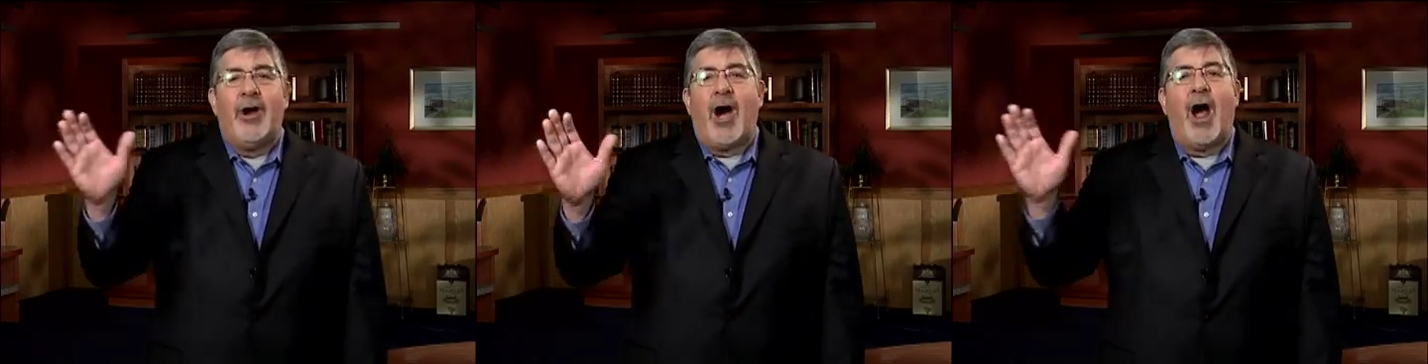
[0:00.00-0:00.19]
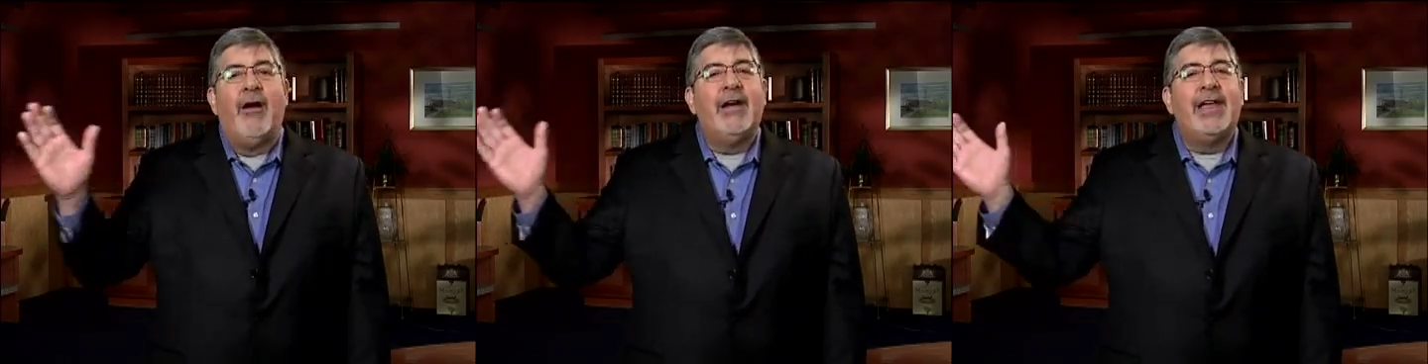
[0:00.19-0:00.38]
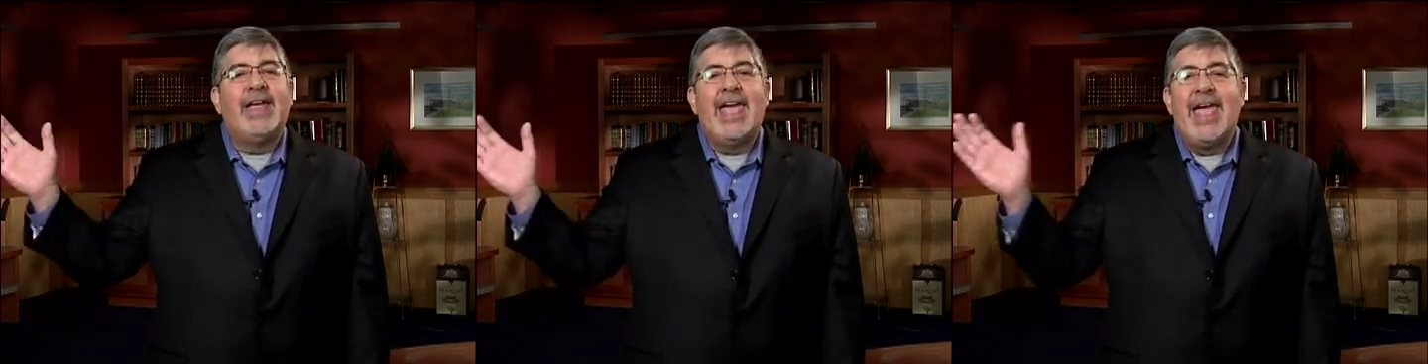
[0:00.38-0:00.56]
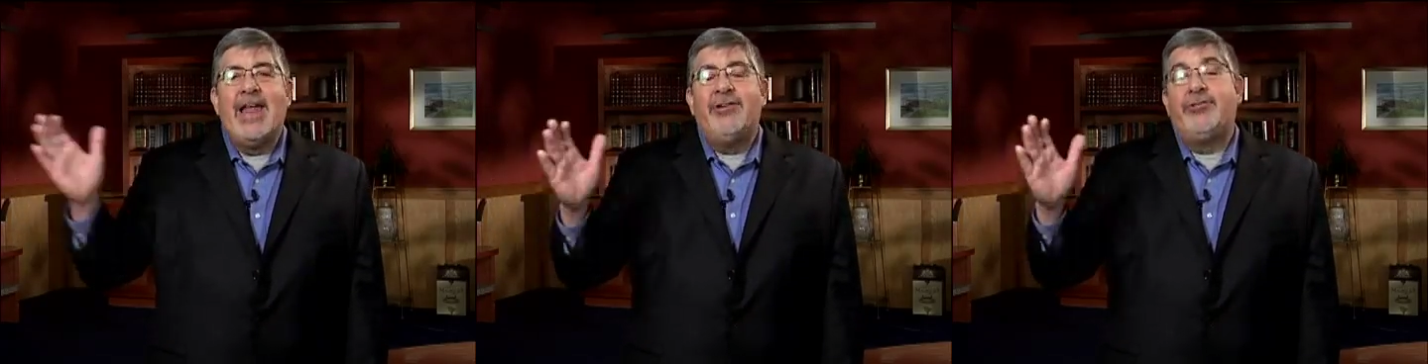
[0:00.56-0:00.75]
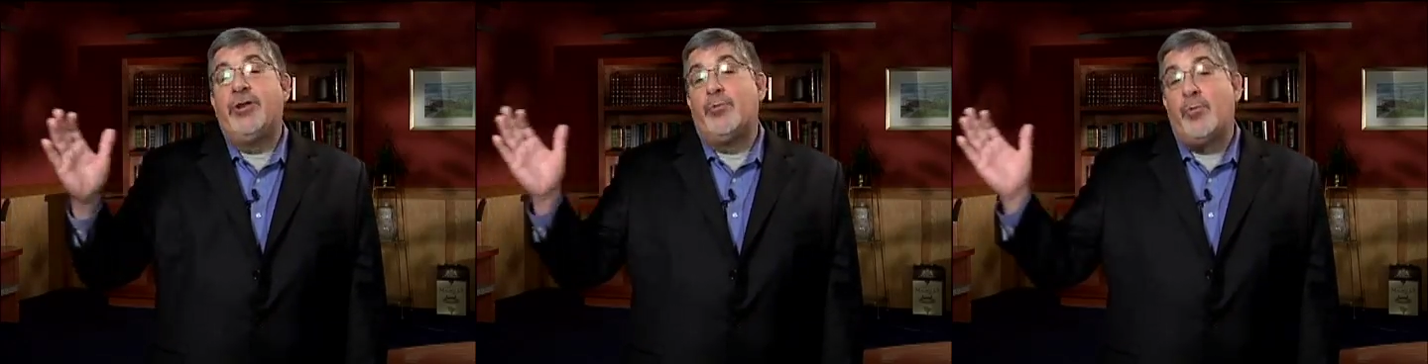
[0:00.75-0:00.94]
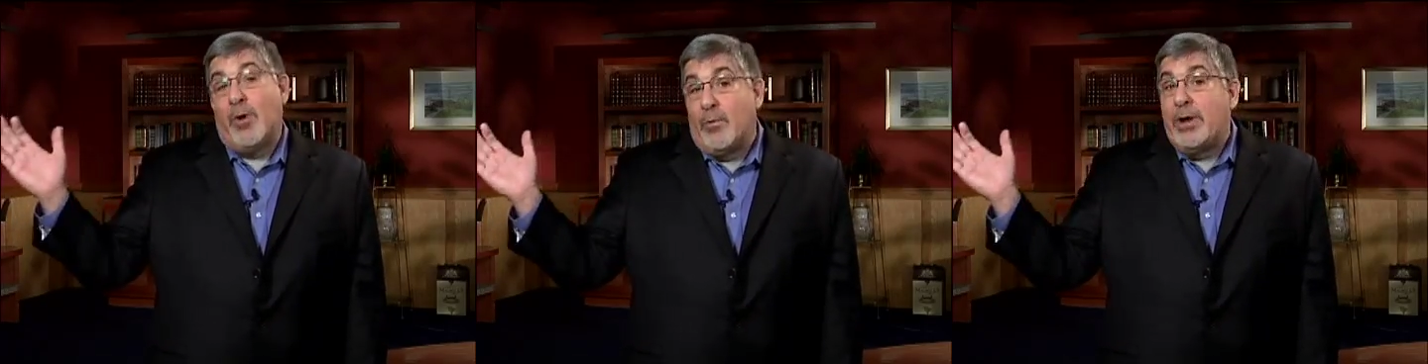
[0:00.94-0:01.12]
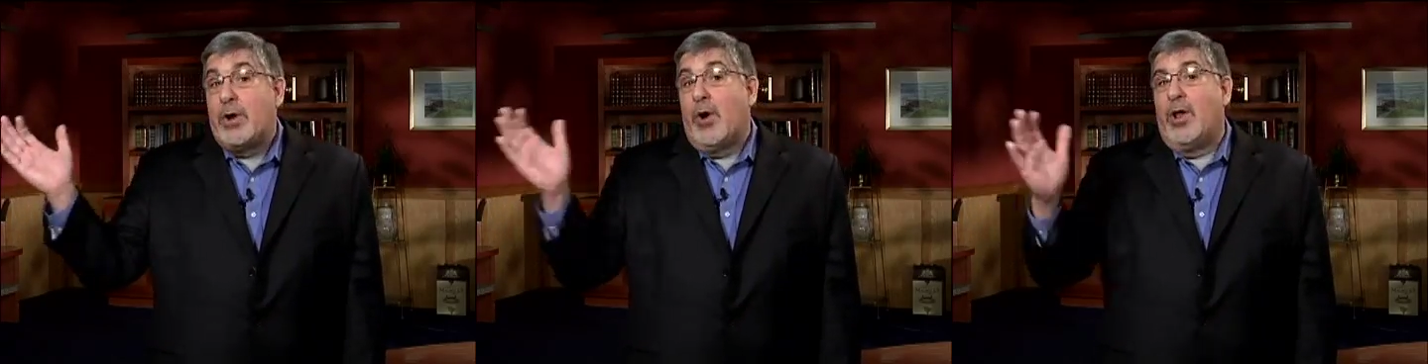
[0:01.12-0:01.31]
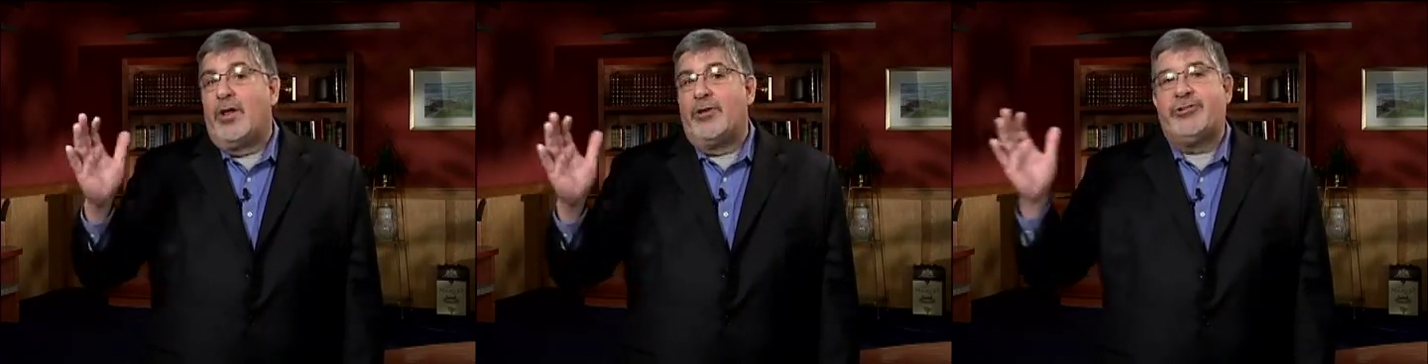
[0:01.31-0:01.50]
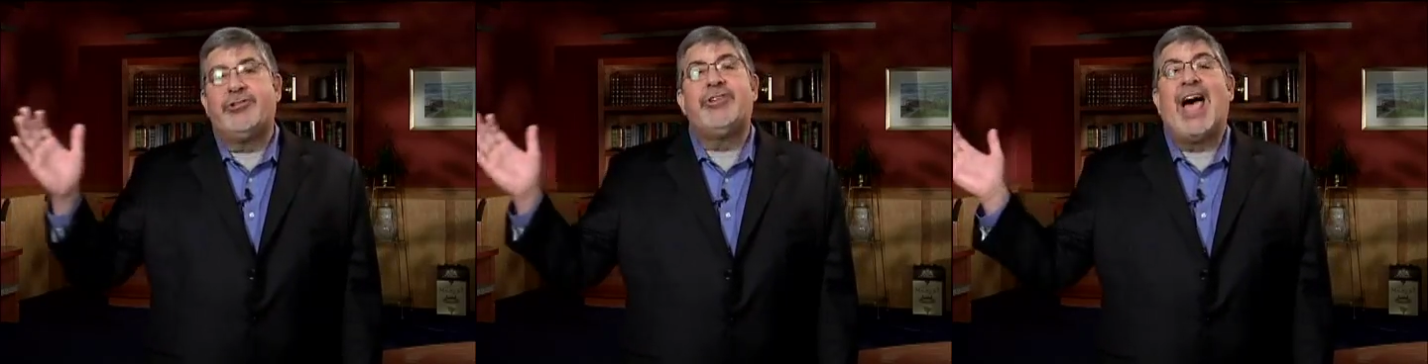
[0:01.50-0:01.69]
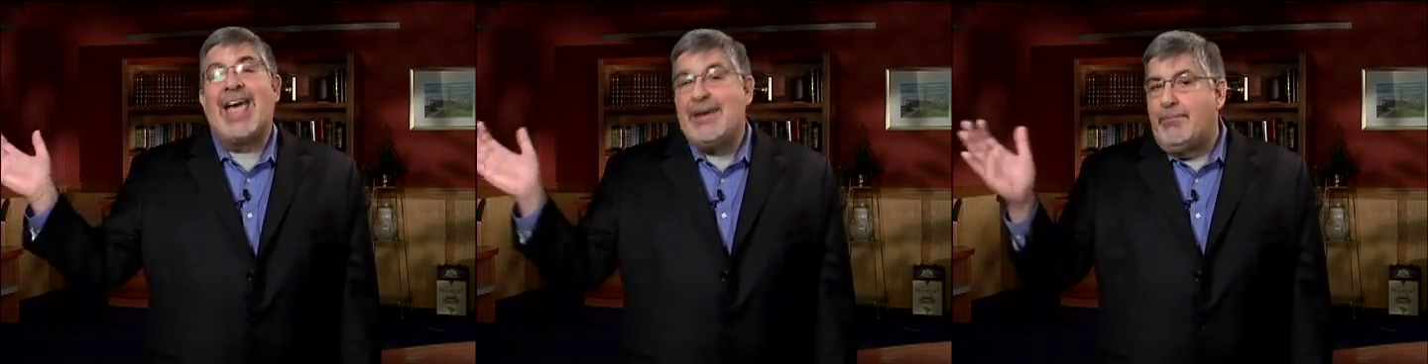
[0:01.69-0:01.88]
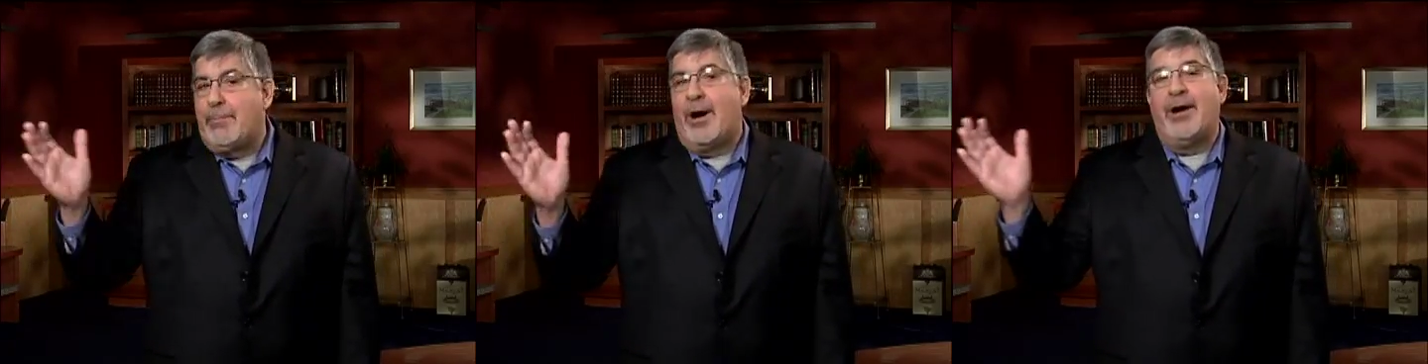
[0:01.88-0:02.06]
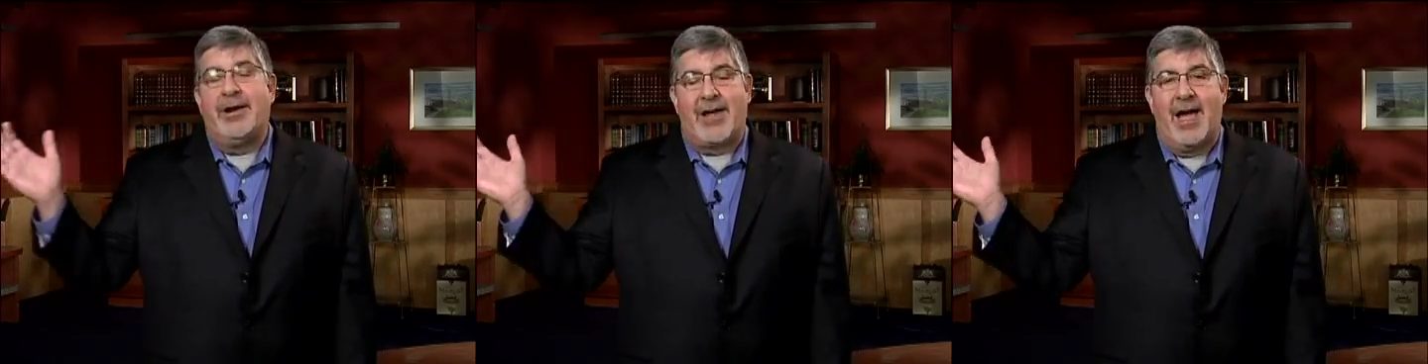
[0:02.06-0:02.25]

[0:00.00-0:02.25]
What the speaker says: are engaged in what we call a sidebar